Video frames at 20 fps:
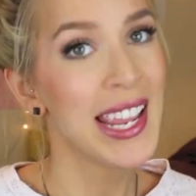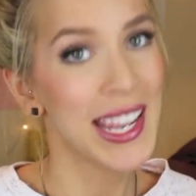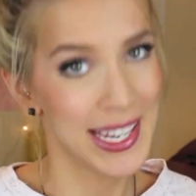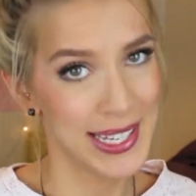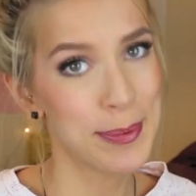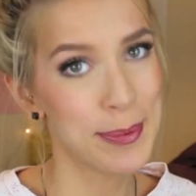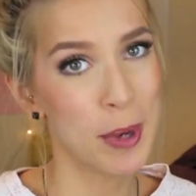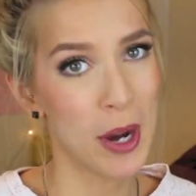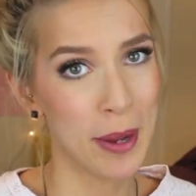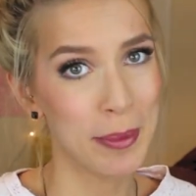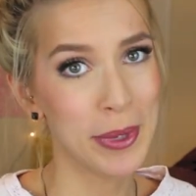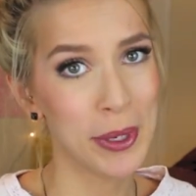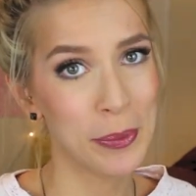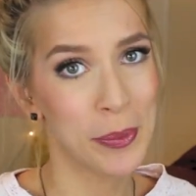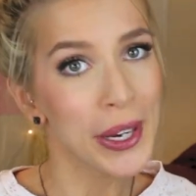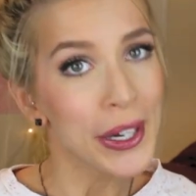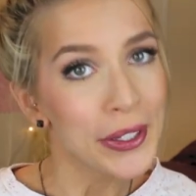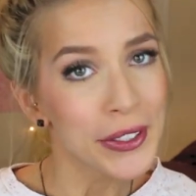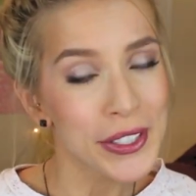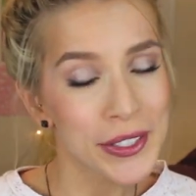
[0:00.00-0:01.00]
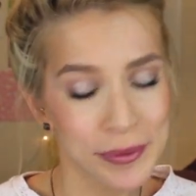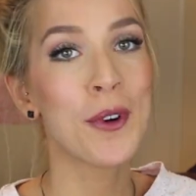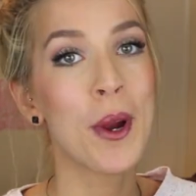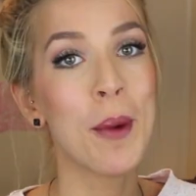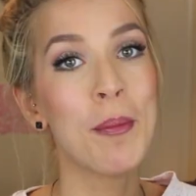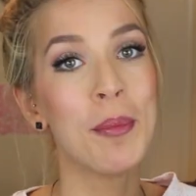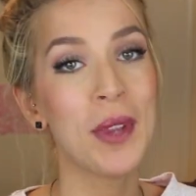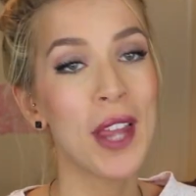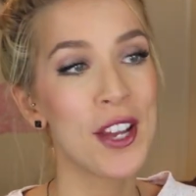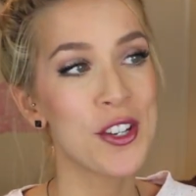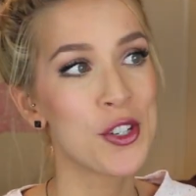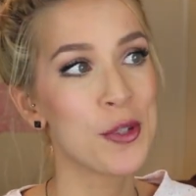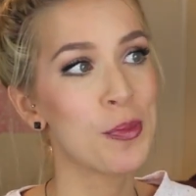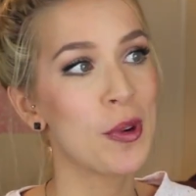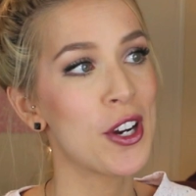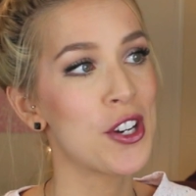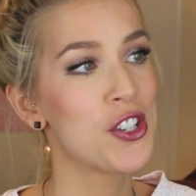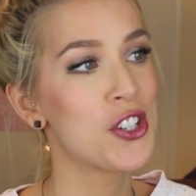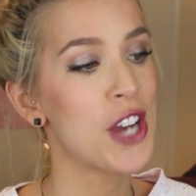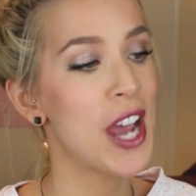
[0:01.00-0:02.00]
It's probably weird. For a blush
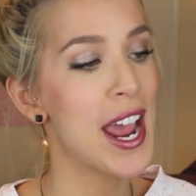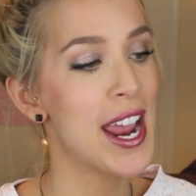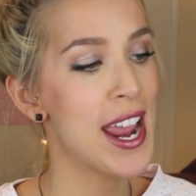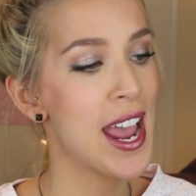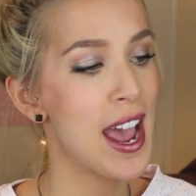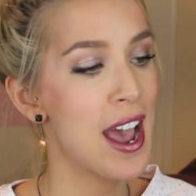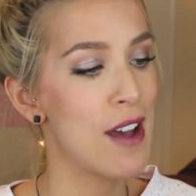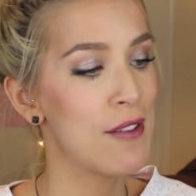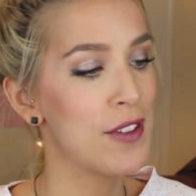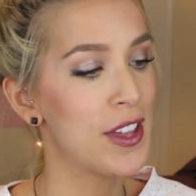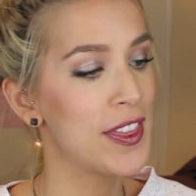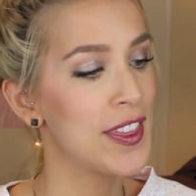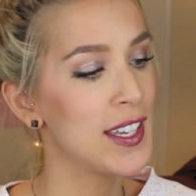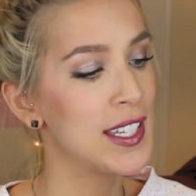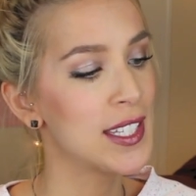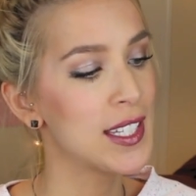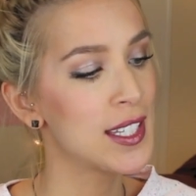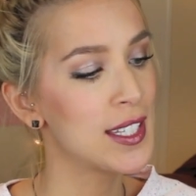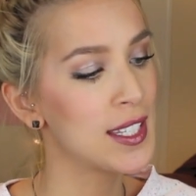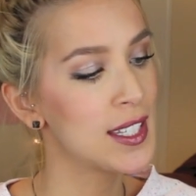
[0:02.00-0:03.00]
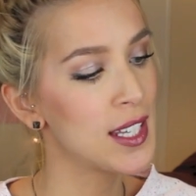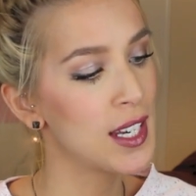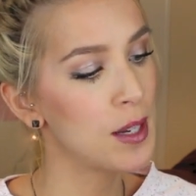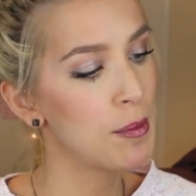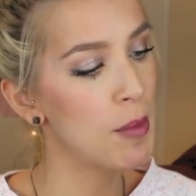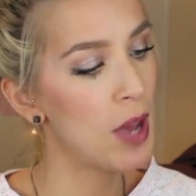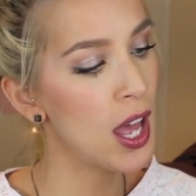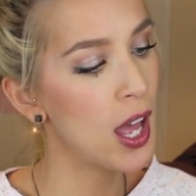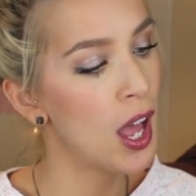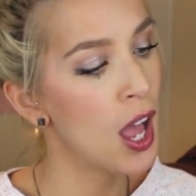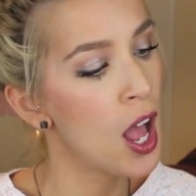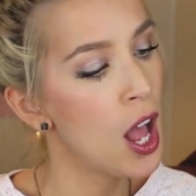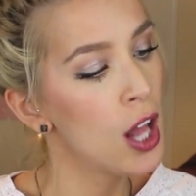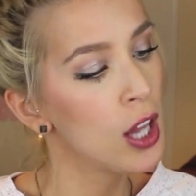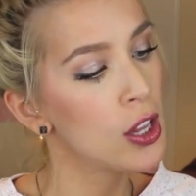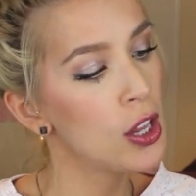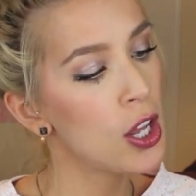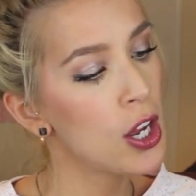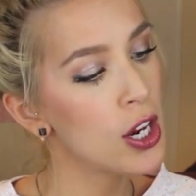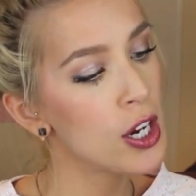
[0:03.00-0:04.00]
brush, I have this Sigma
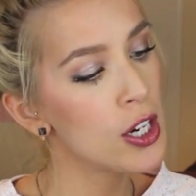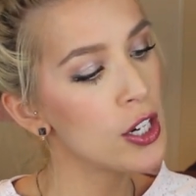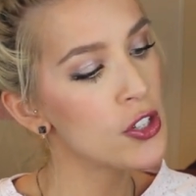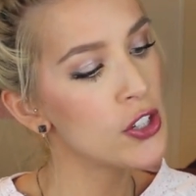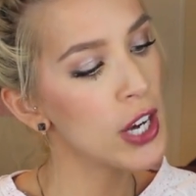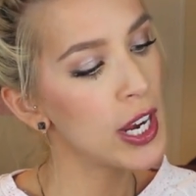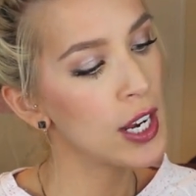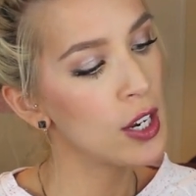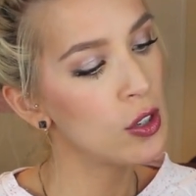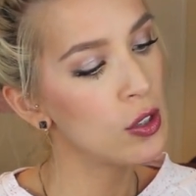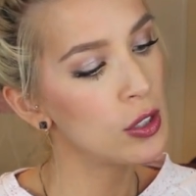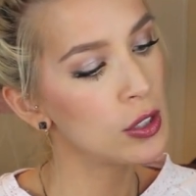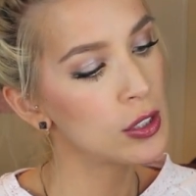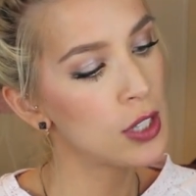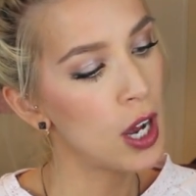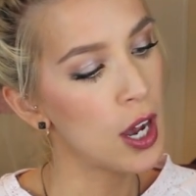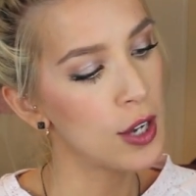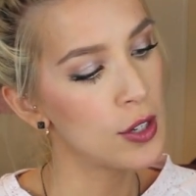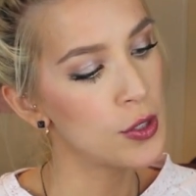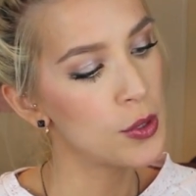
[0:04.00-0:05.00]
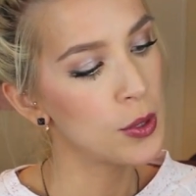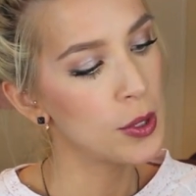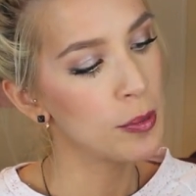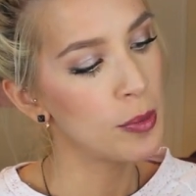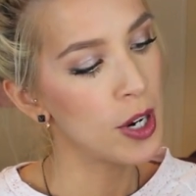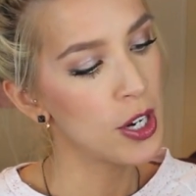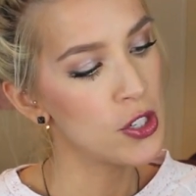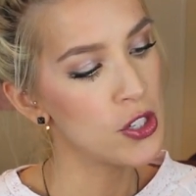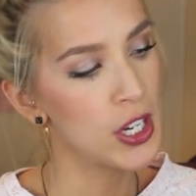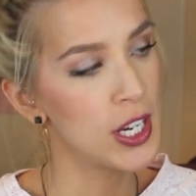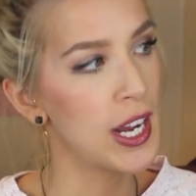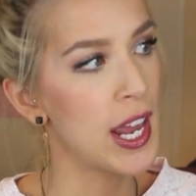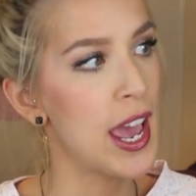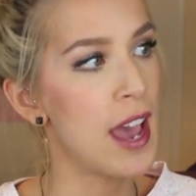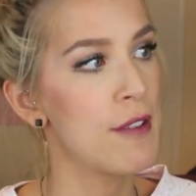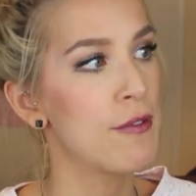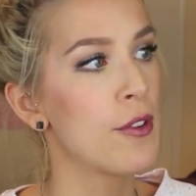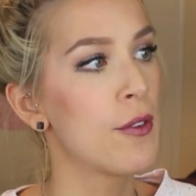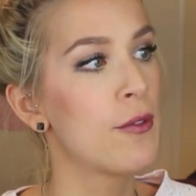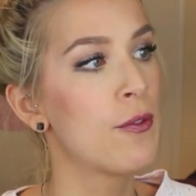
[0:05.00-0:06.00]
Large Angled Contour Brush in
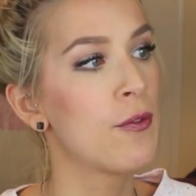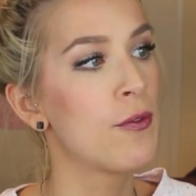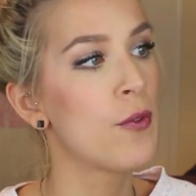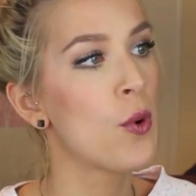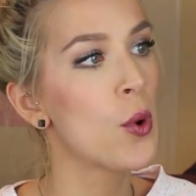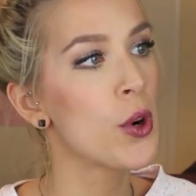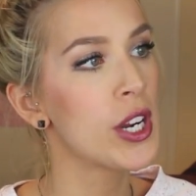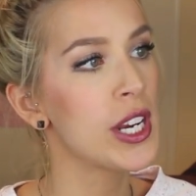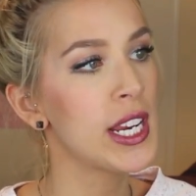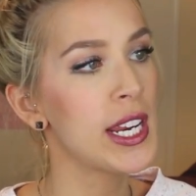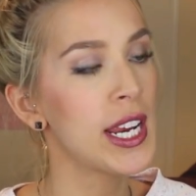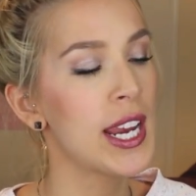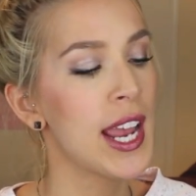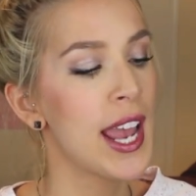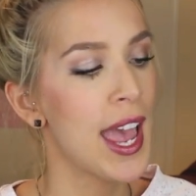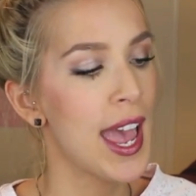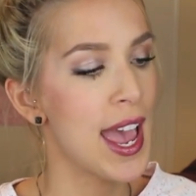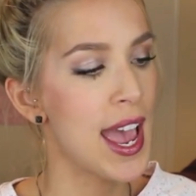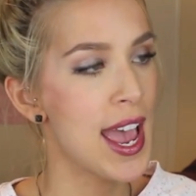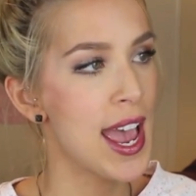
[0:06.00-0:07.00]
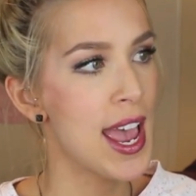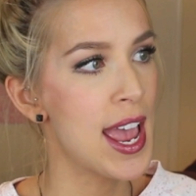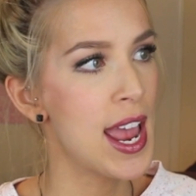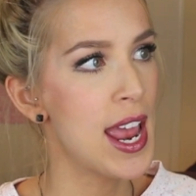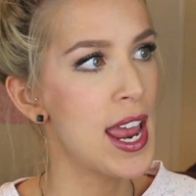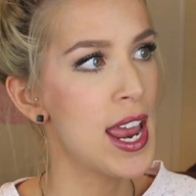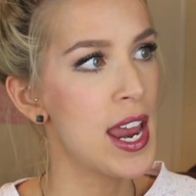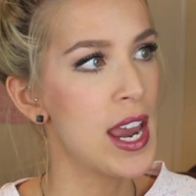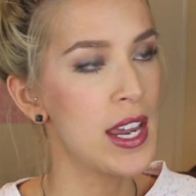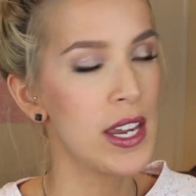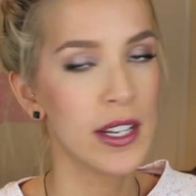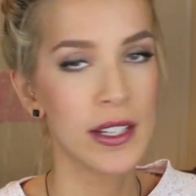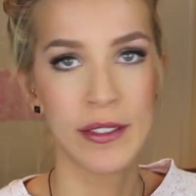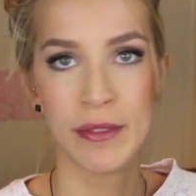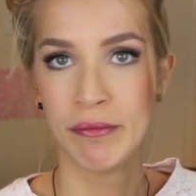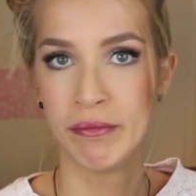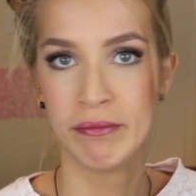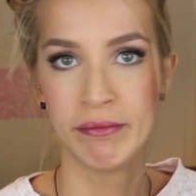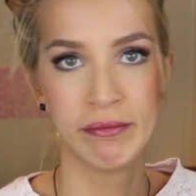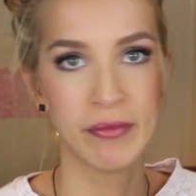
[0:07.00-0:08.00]
F40, and
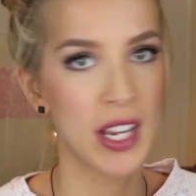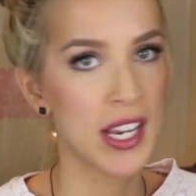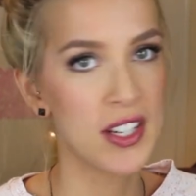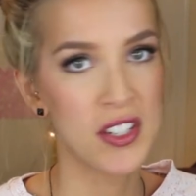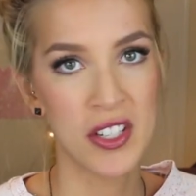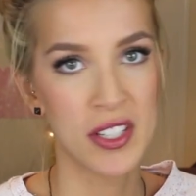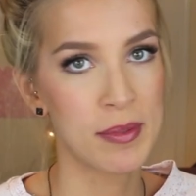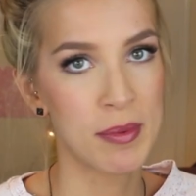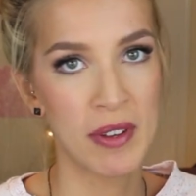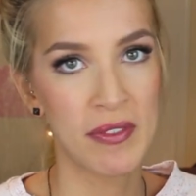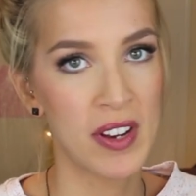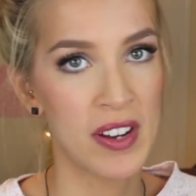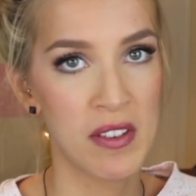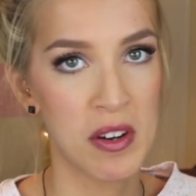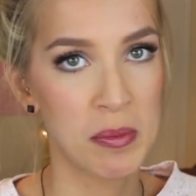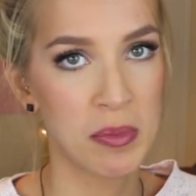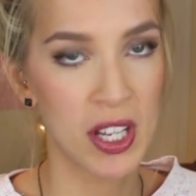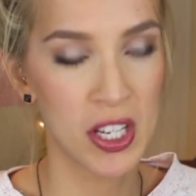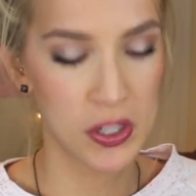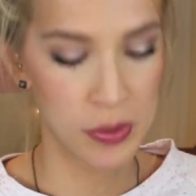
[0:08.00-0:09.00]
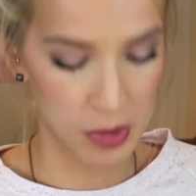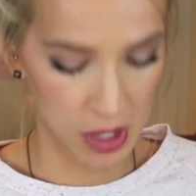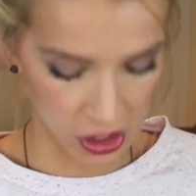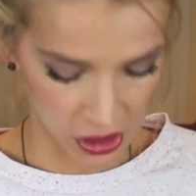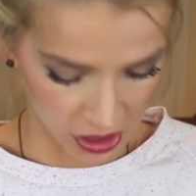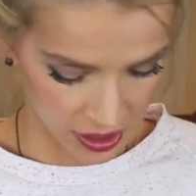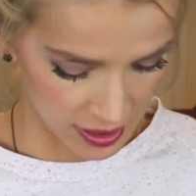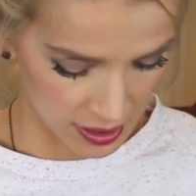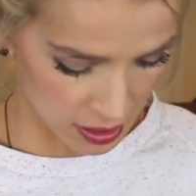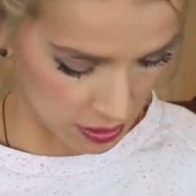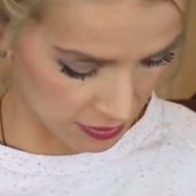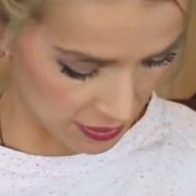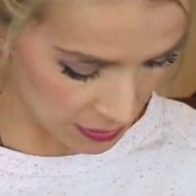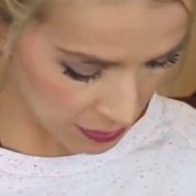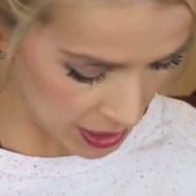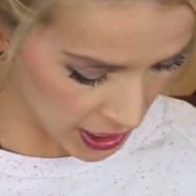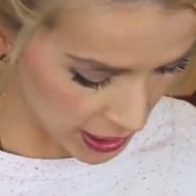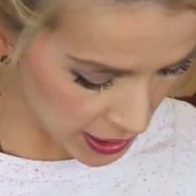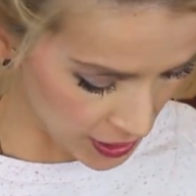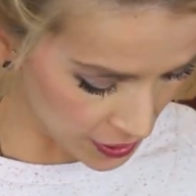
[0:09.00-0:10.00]
It's just my favorite blush brush. It's the only
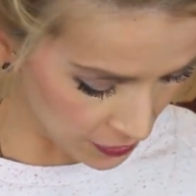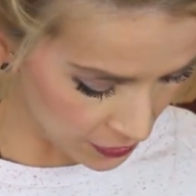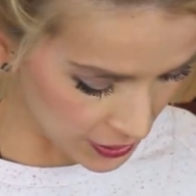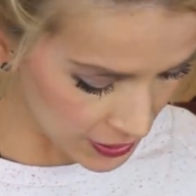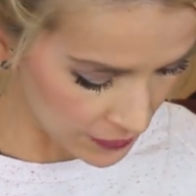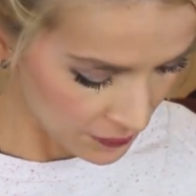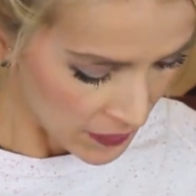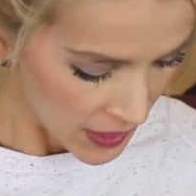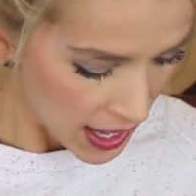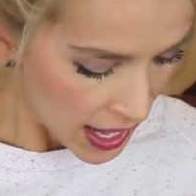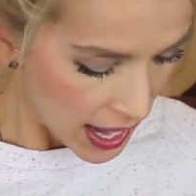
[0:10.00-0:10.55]
one I use.